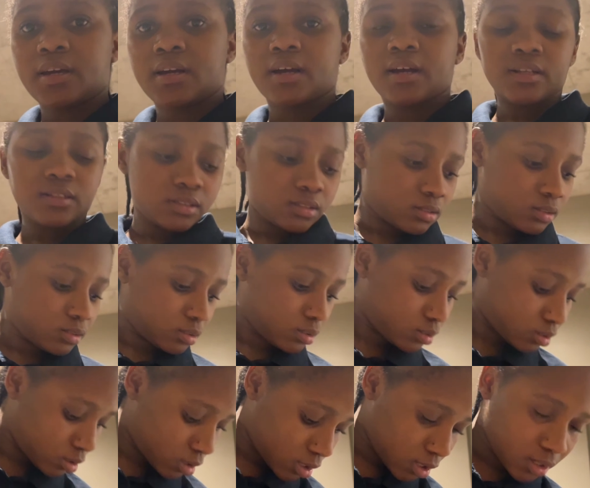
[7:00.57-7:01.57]
guys,
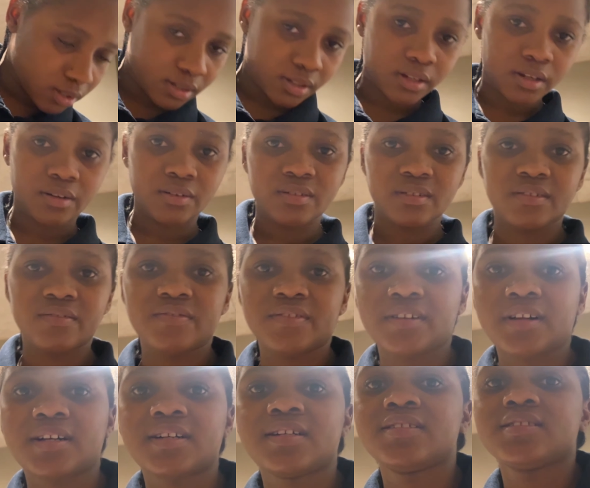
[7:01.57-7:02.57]
I don't know if
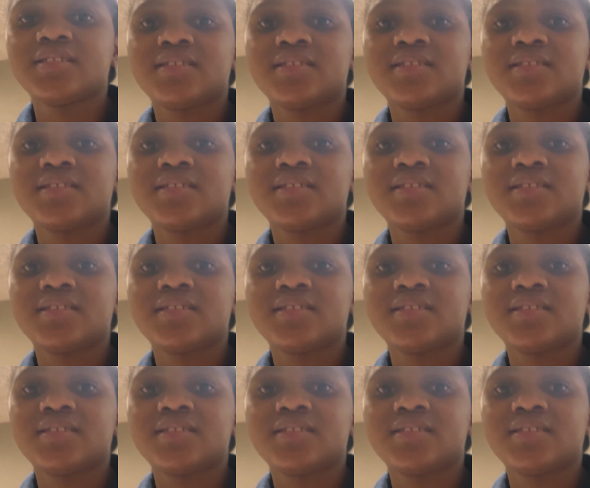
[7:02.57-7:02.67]
y'all can